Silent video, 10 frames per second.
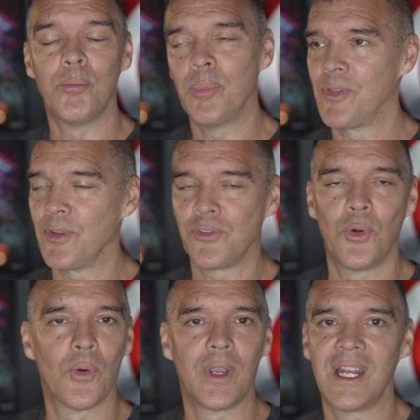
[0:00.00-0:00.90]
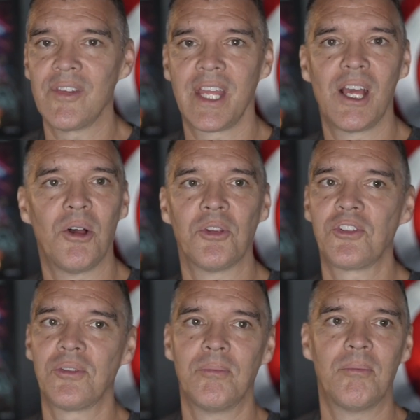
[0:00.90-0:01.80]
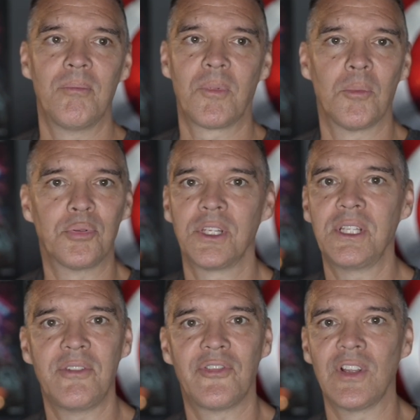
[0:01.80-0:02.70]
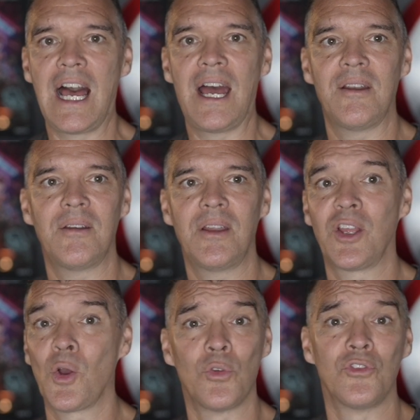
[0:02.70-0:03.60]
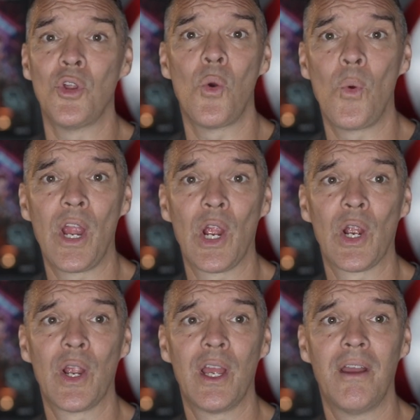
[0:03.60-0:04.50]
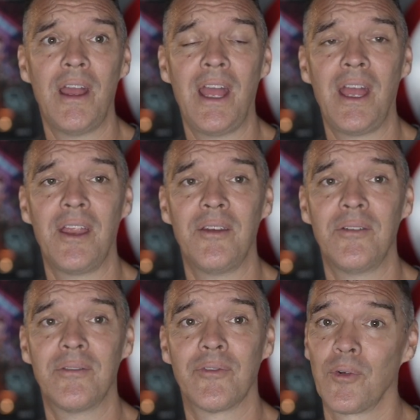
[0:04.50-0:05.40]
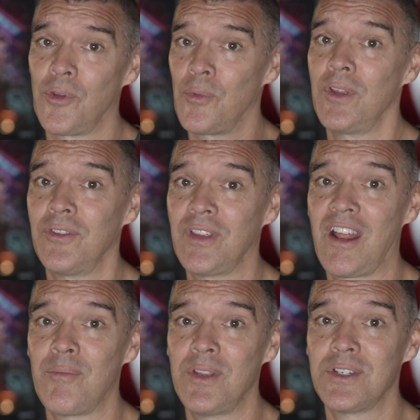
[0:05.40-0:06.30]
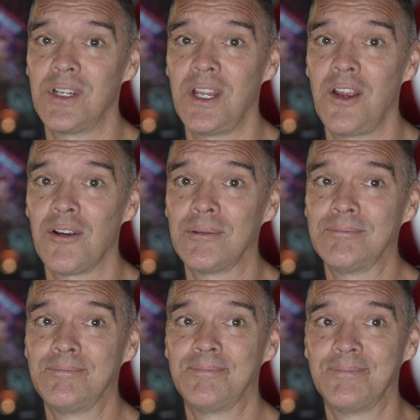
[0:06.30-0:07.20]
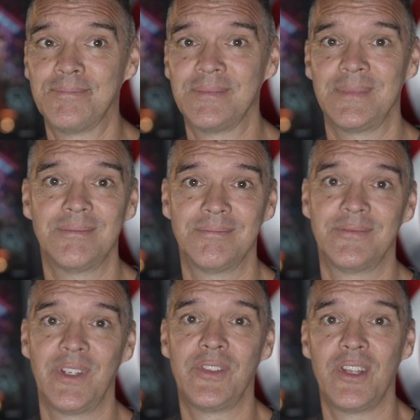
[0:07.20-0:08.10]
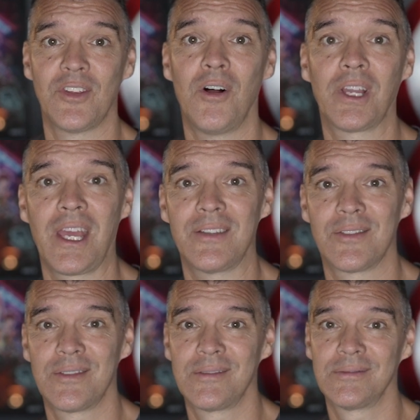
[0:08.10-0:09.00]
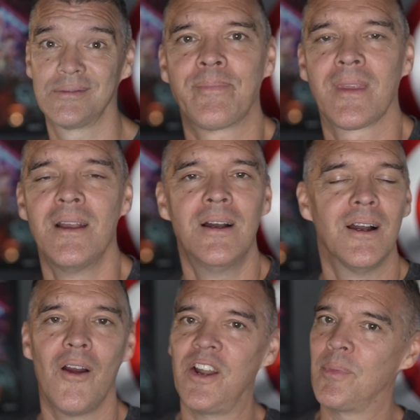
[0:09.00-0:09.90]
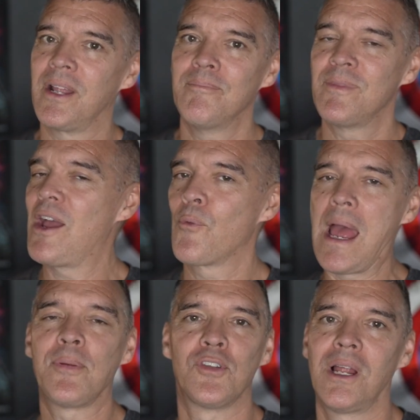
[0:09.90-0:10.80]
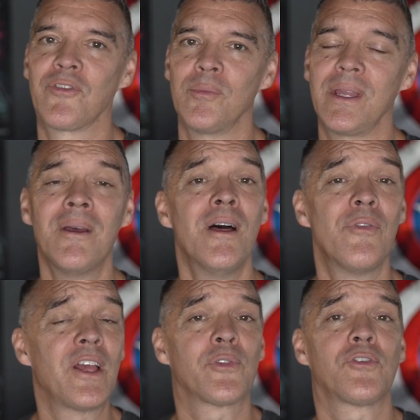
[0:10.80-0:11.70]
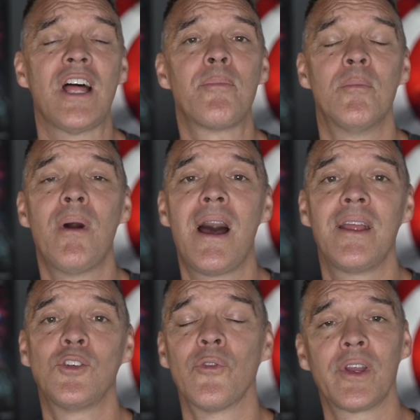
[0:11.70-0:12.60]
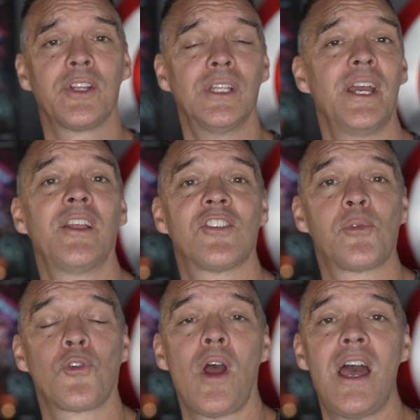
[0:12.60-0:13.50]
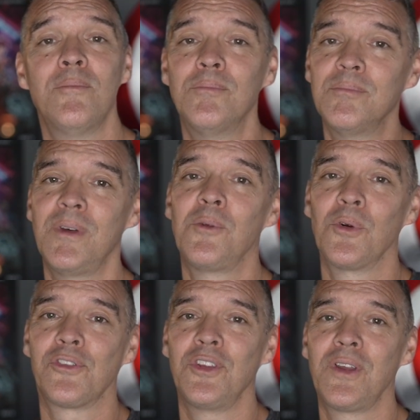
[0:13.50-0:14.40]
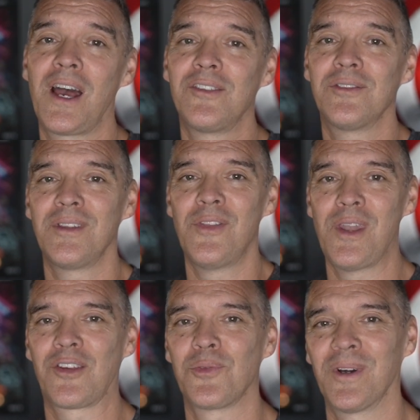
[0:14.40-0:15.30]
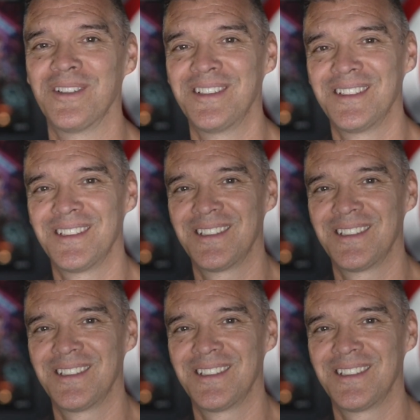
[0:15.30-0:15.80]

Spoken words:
But the story and everything else, completely flat. It goes nowhere. And for the reasons that I've mentioned in here, 50 is all it gets. All right, buddy, that wraps it up for me. Thanks for stopping by. Don't forget to like and subscribe, and we'll see you guys in the next one.